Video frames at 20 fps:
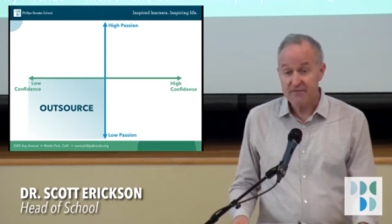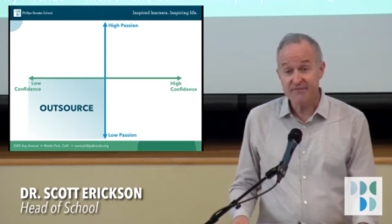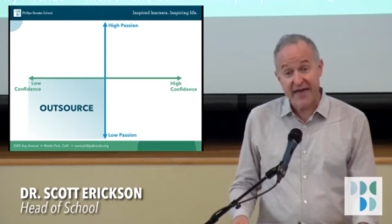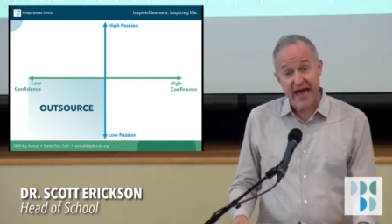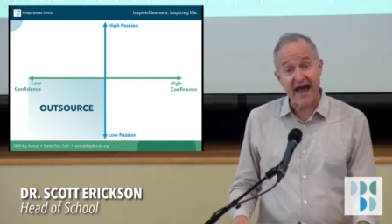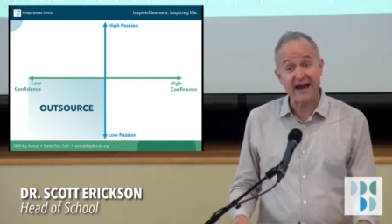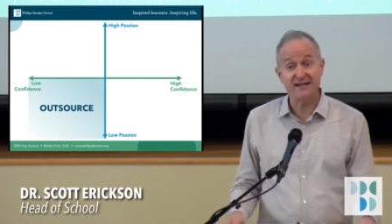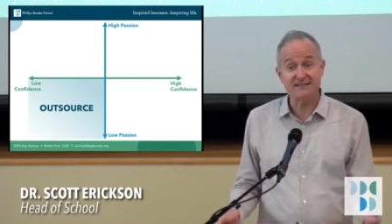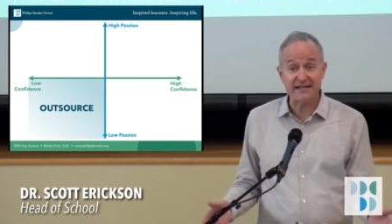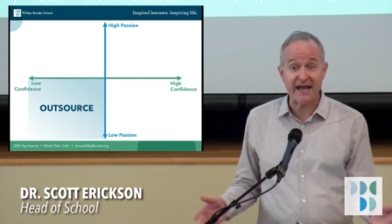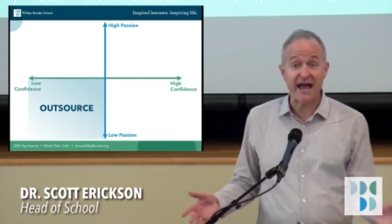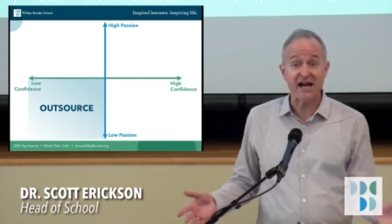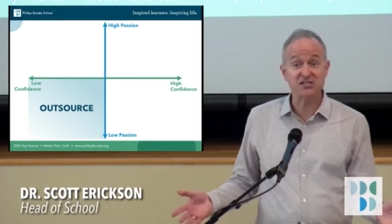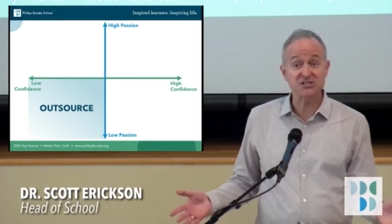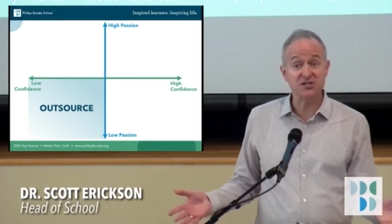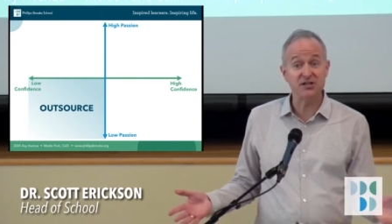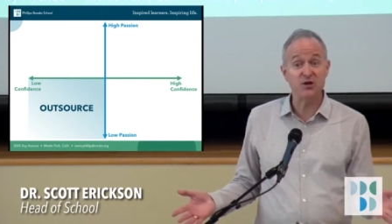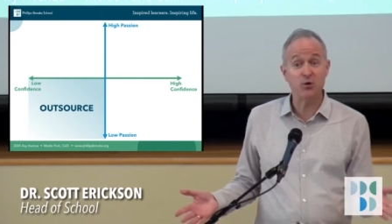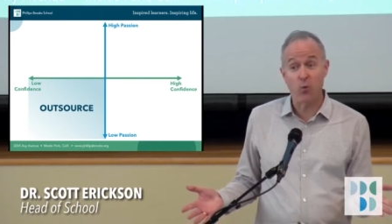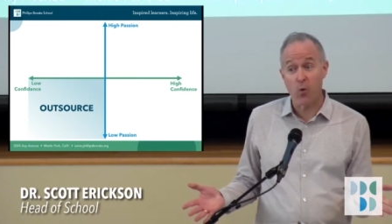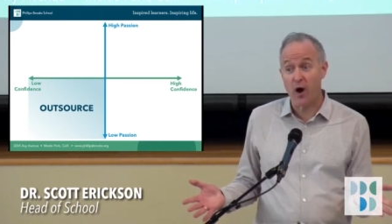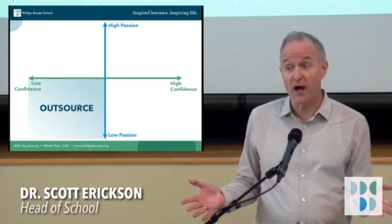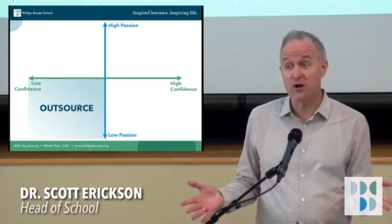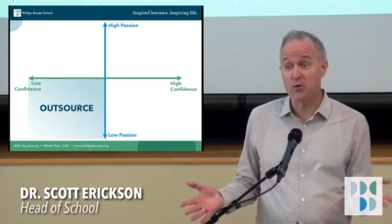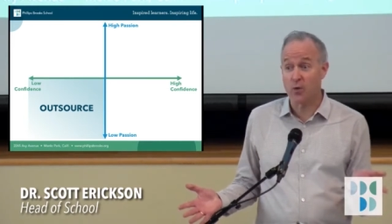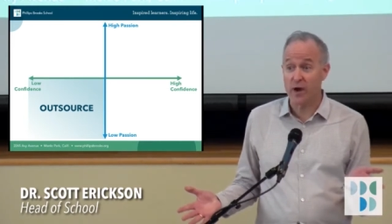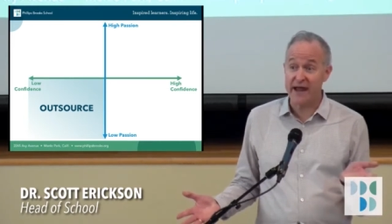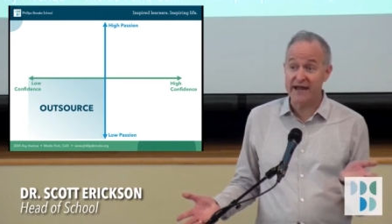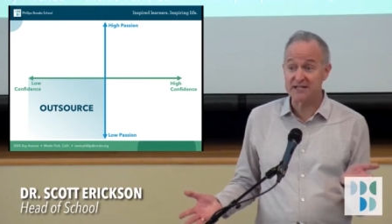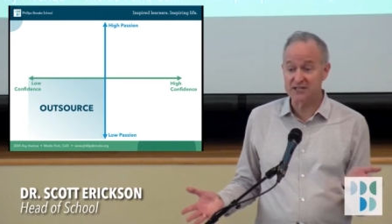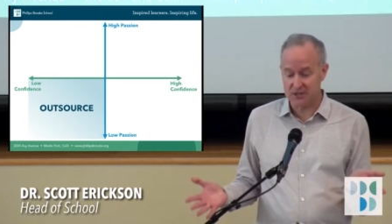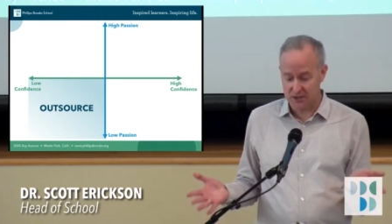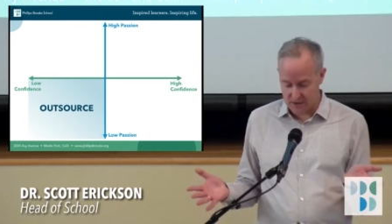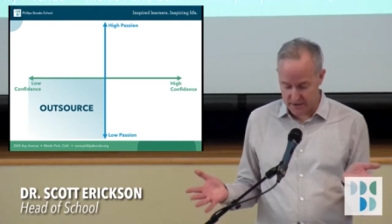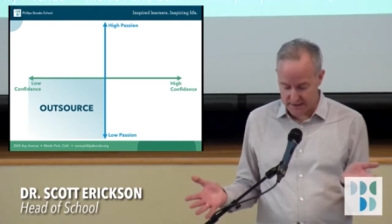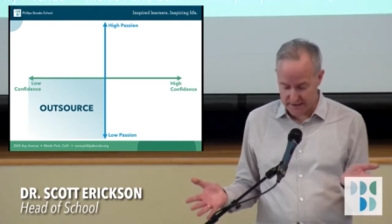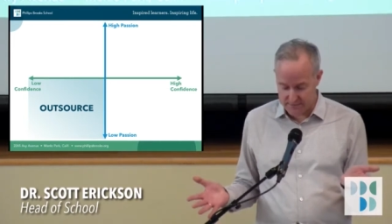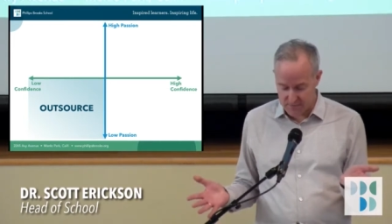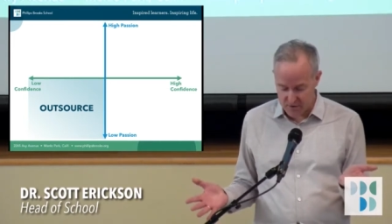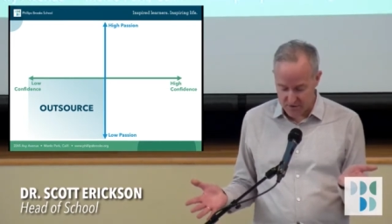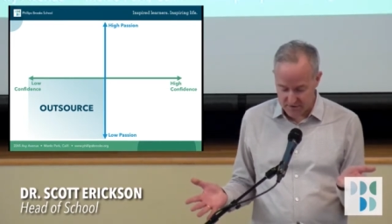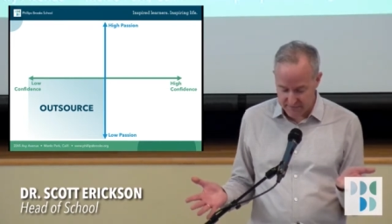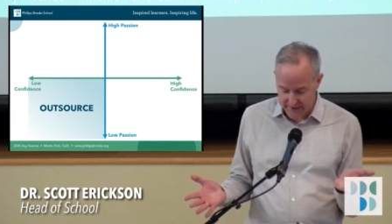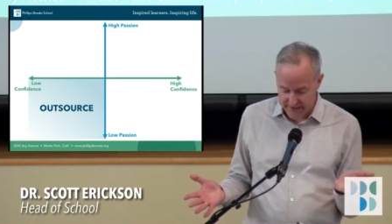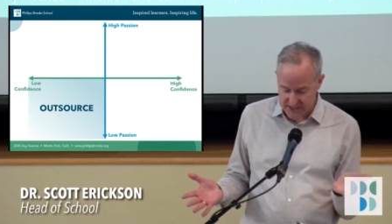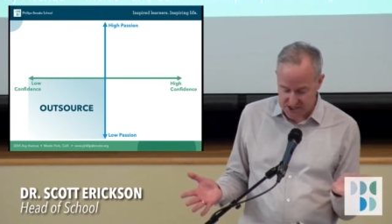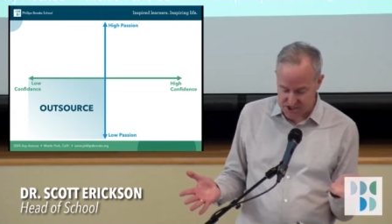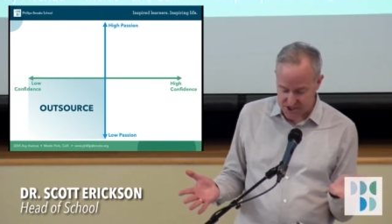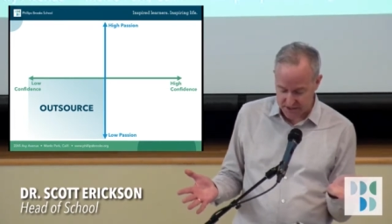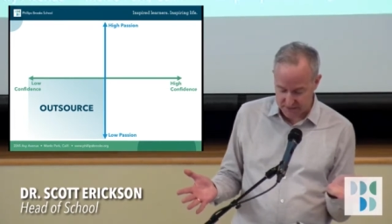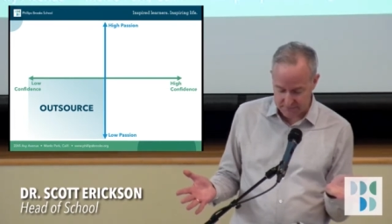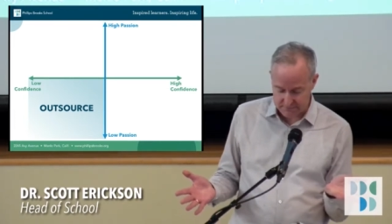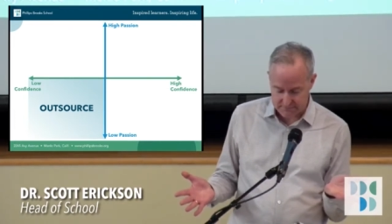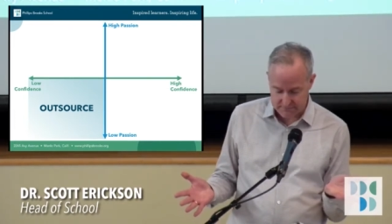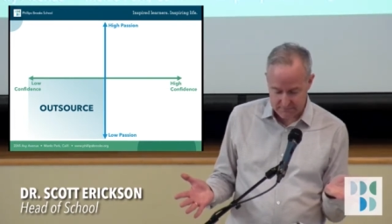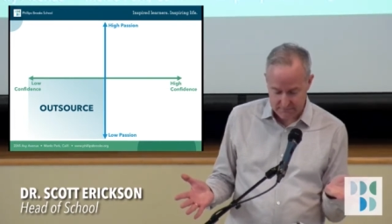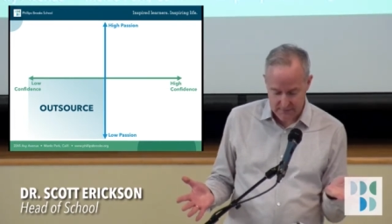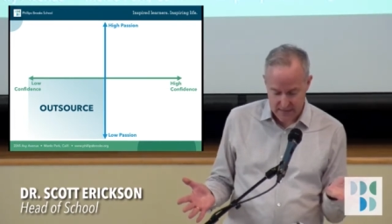That is actually one way to look at motivation.